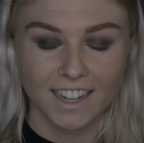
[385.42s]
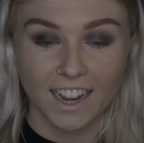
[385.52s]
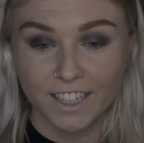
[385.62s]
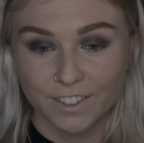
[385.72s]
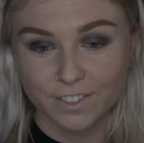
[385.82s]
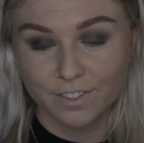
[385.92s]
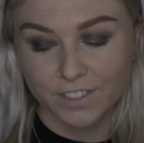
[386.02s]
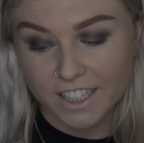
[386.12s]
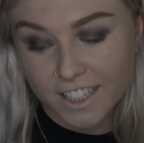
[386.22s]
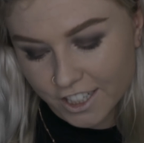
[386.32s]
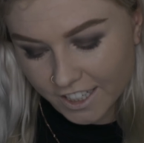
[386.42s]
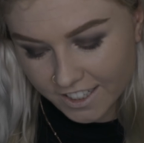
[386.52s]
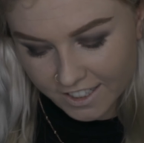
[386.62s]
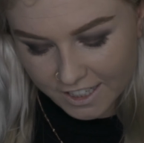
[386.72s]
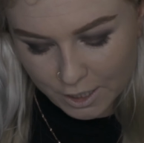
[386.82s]
kind of vintagey
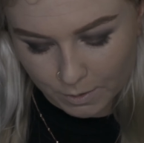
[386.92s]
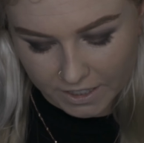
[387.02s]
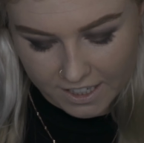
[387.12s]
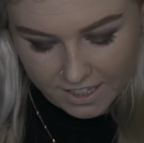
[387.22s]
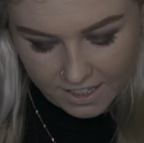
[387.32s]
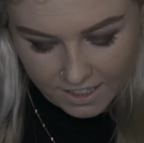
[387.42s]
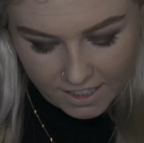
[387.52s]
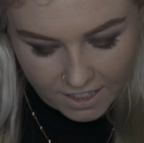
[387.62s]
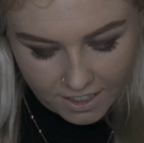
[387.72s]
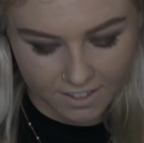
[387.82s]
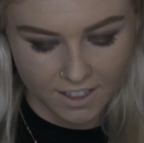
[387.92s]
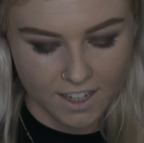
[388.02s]
1920s-y.